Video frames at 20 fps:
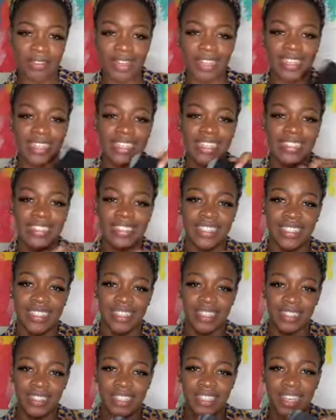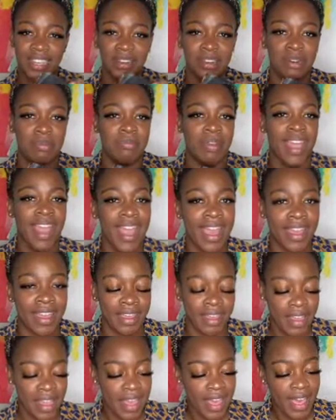What is this? She in her bag.